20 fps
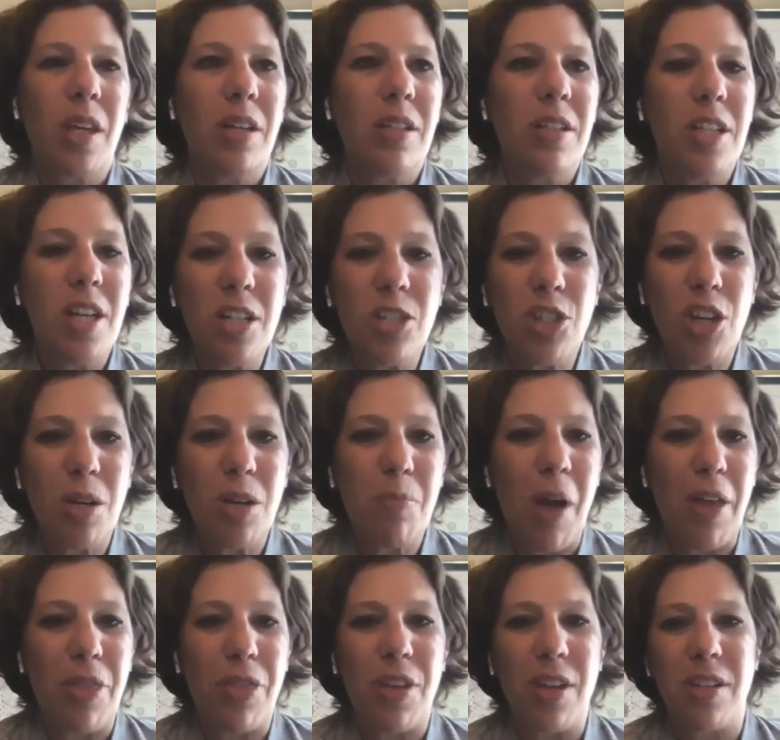teaching
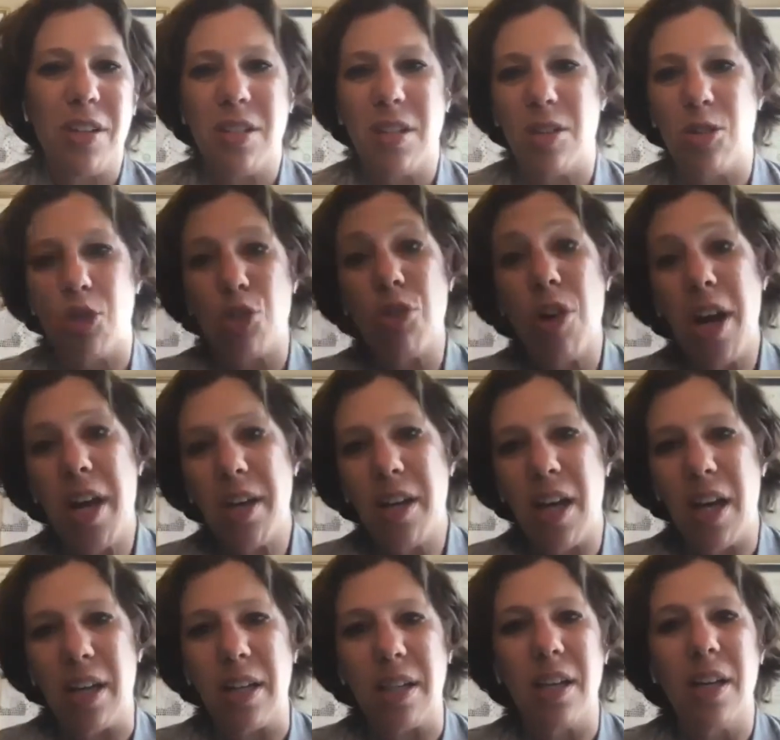methods and
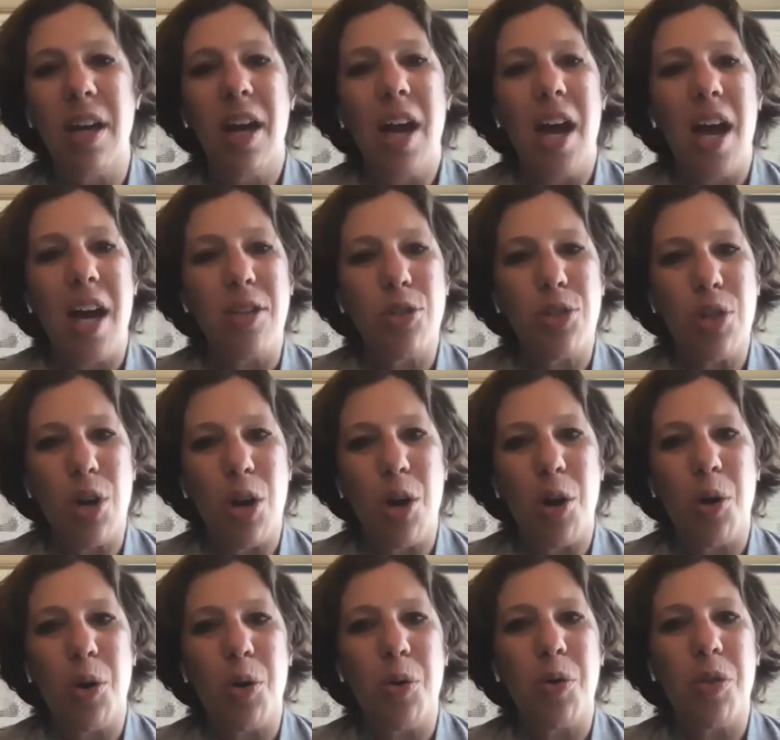training and
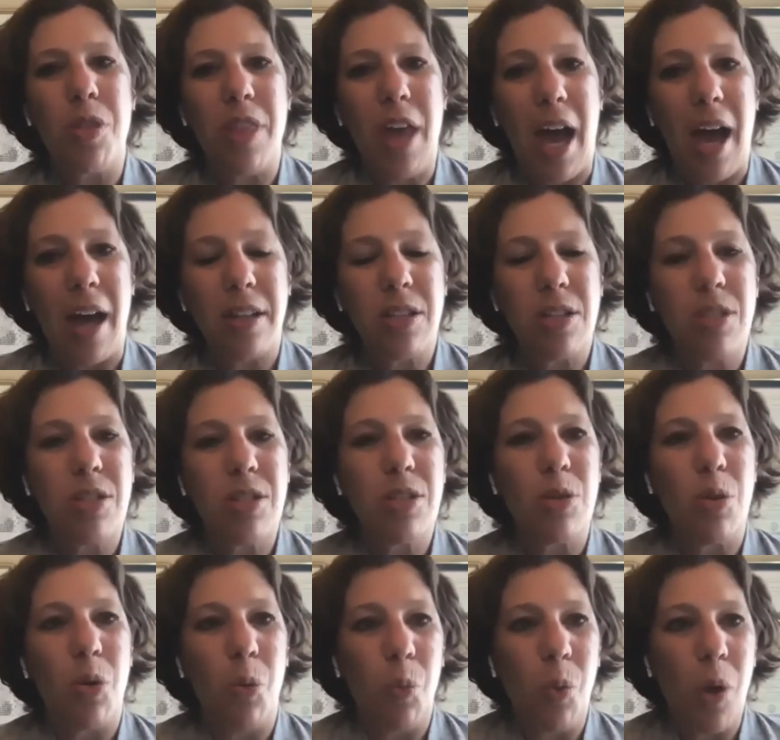so that's
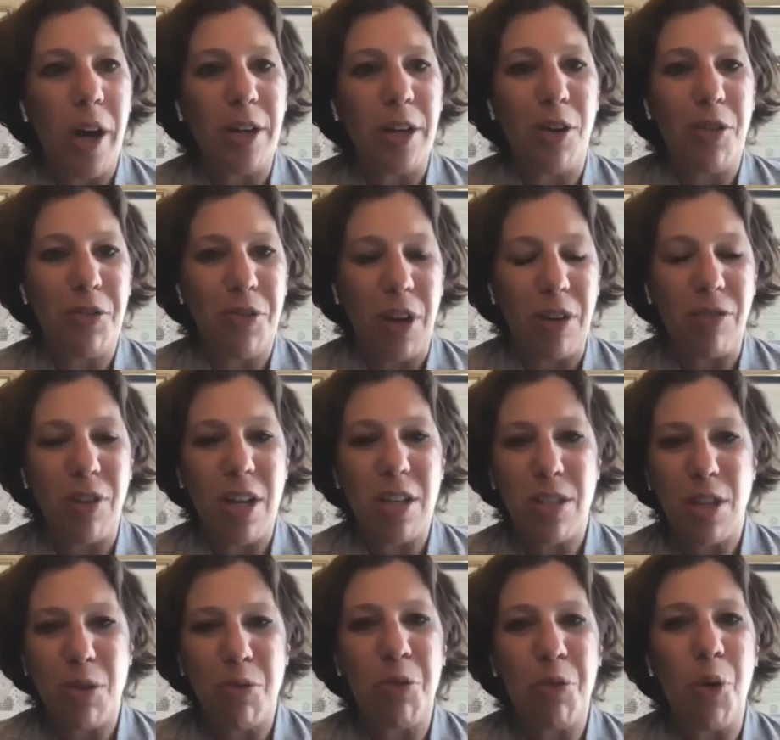what you're
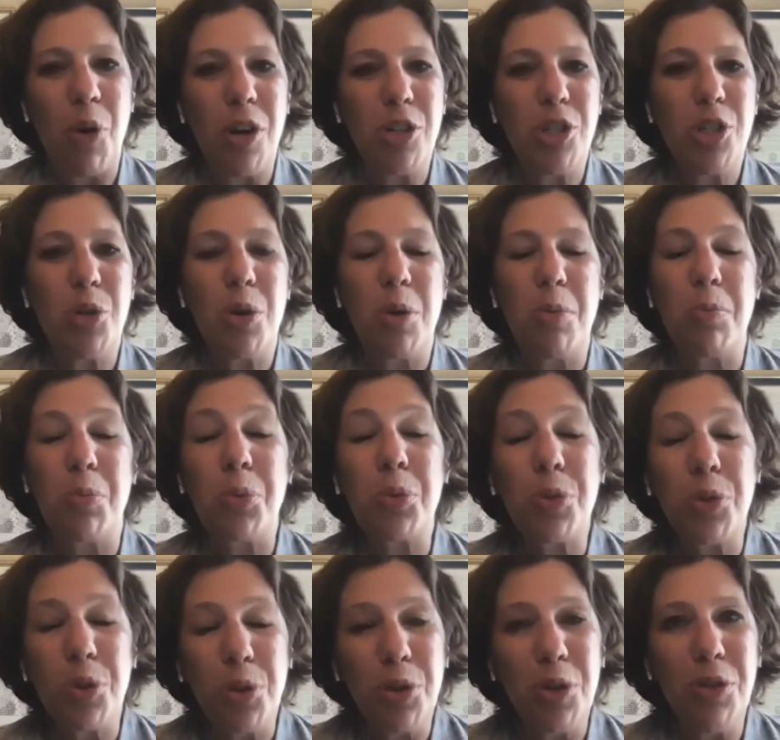fundraising for to
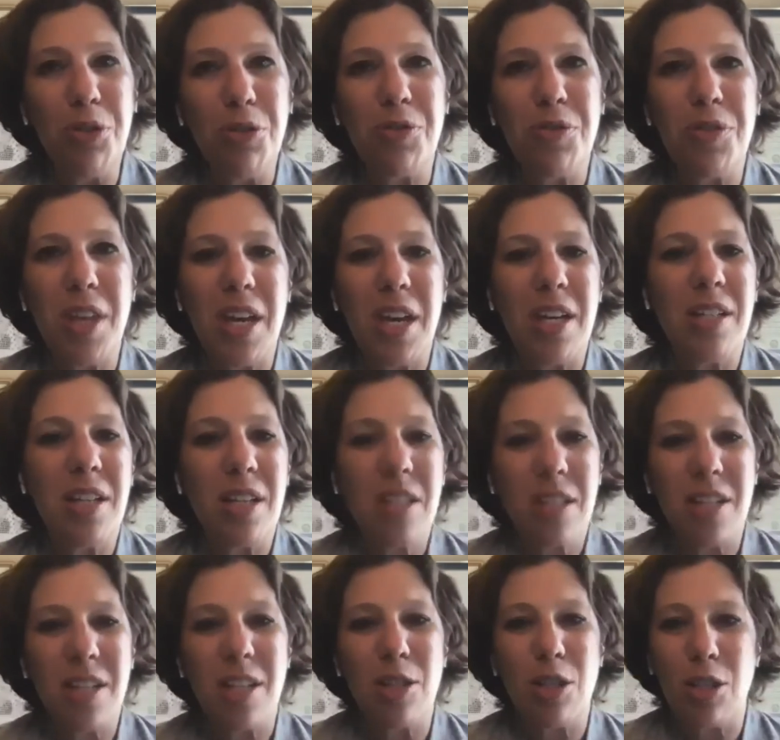improve the
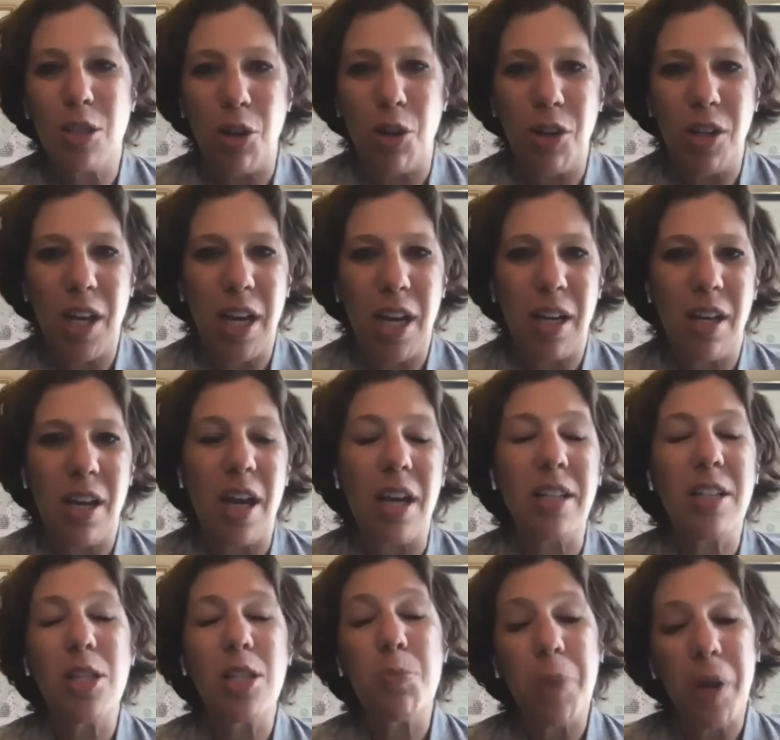distance learning
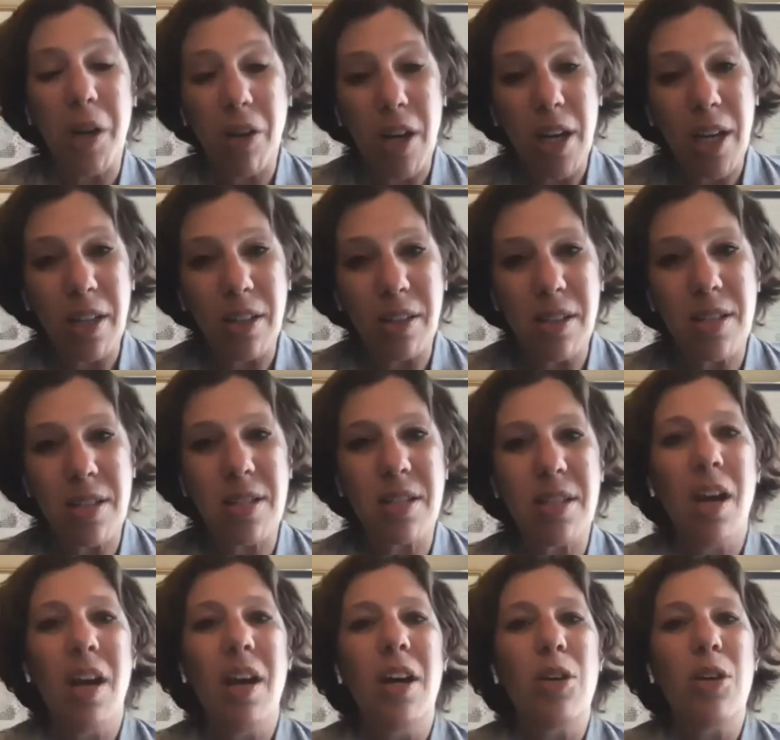experience
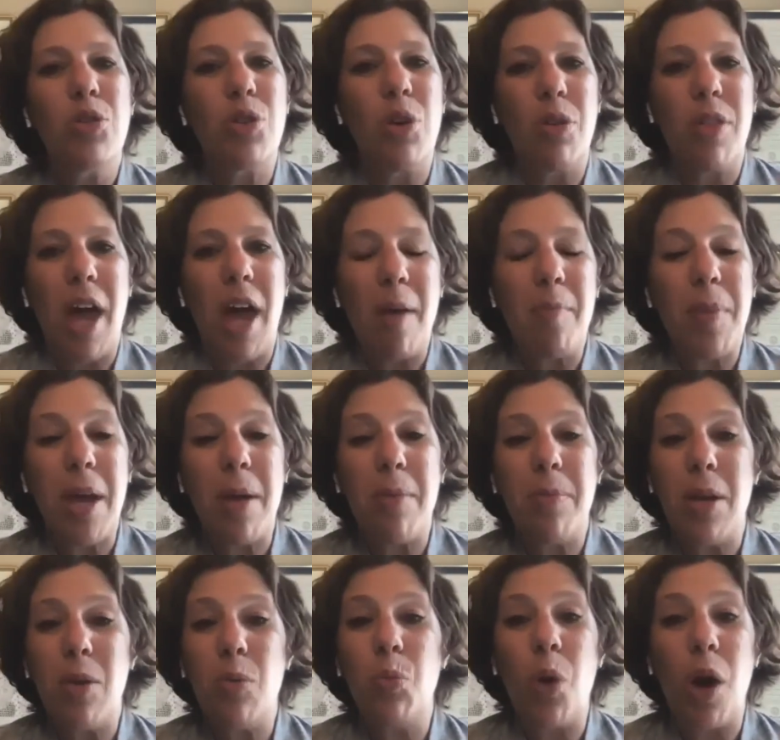so that may
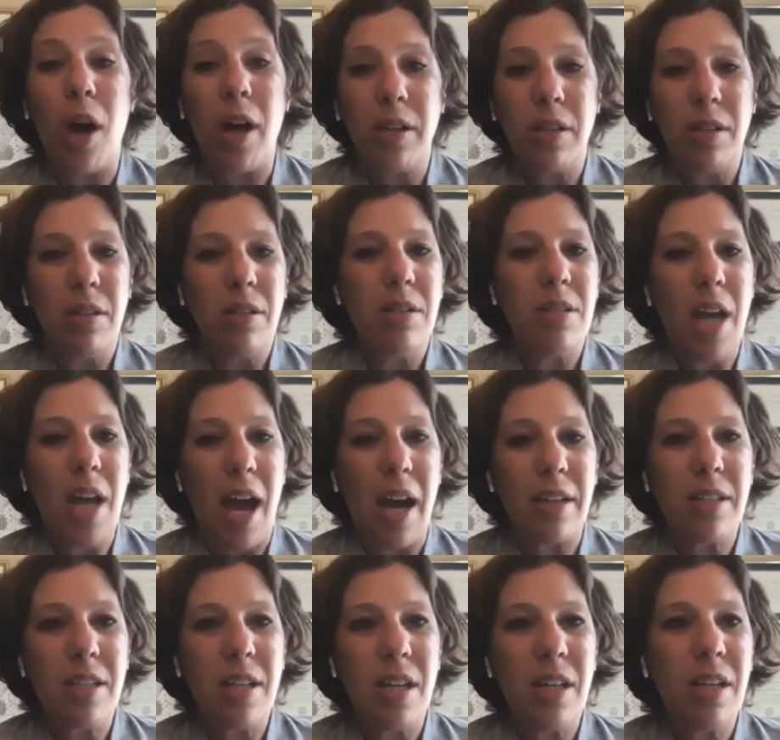be one
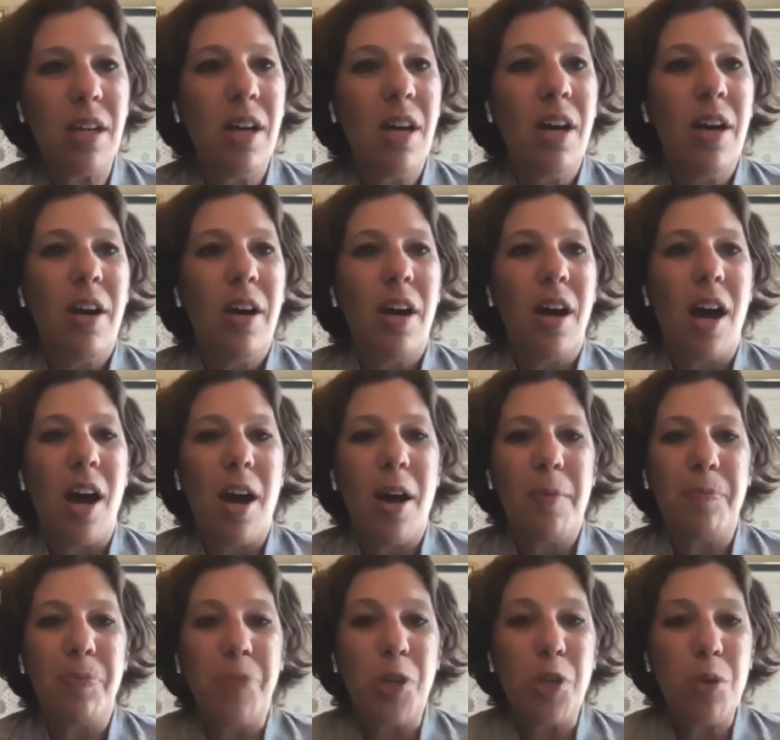tactic
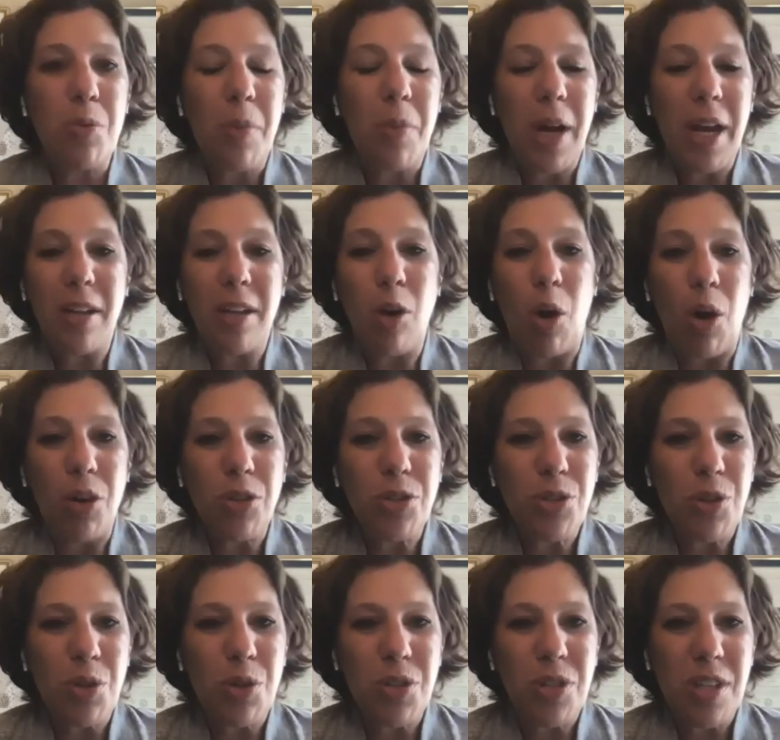um, you might
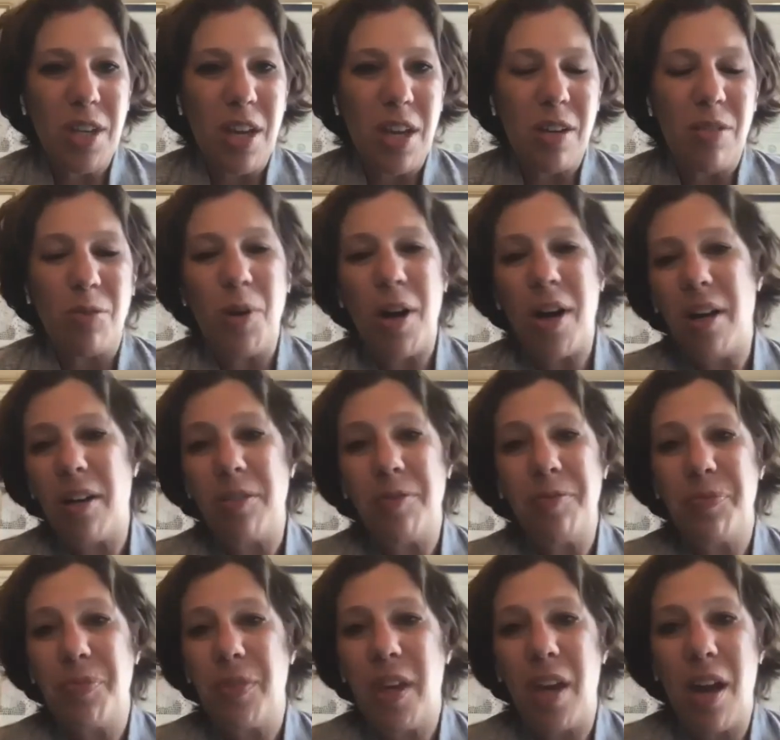also well
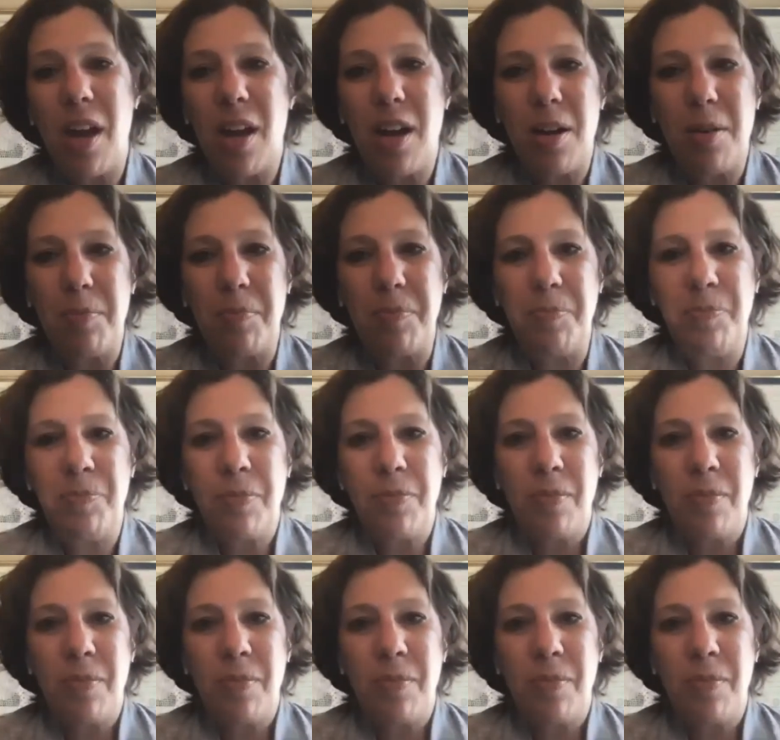um,